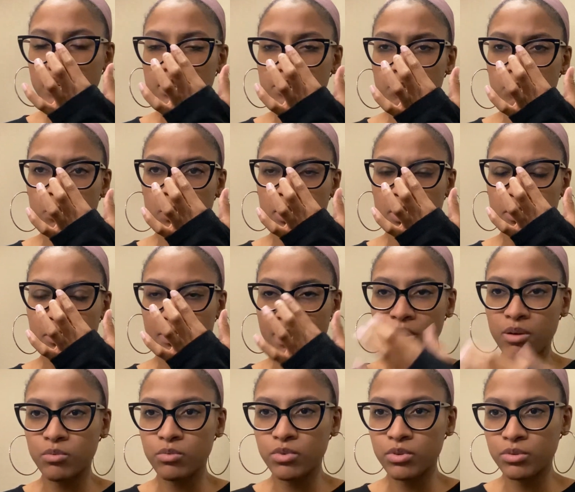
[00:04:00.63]
with my
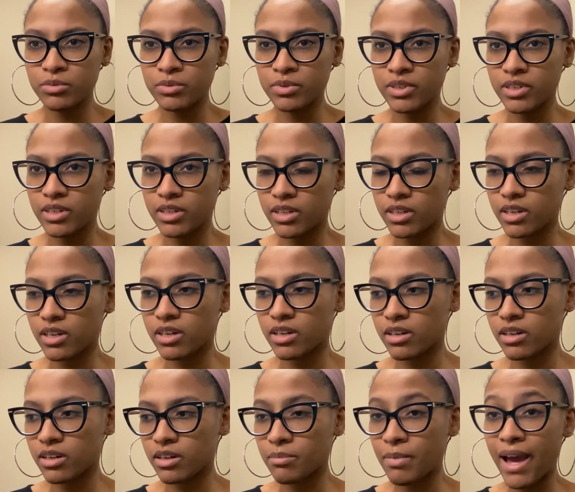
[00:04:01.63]
wounding,
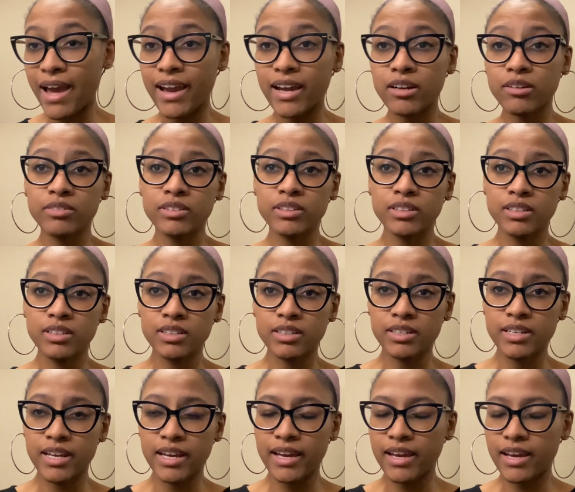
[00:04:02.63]
I had a really good
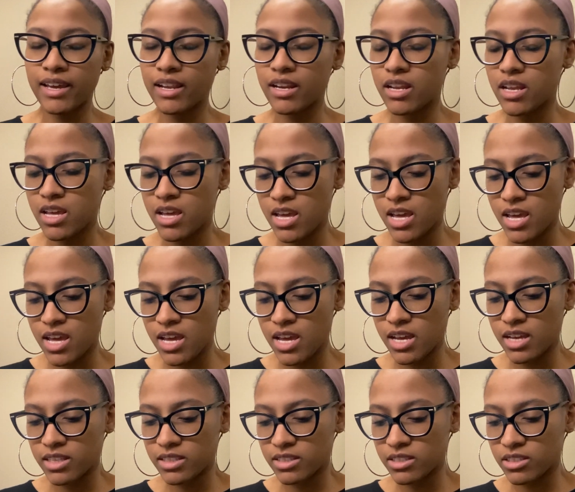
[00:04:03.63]
dad.
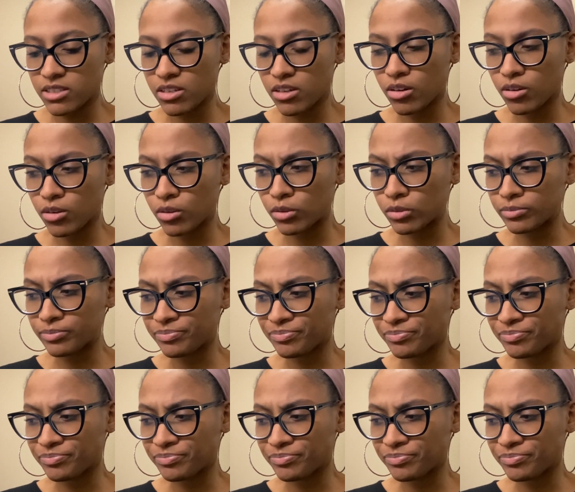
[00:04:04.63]
And so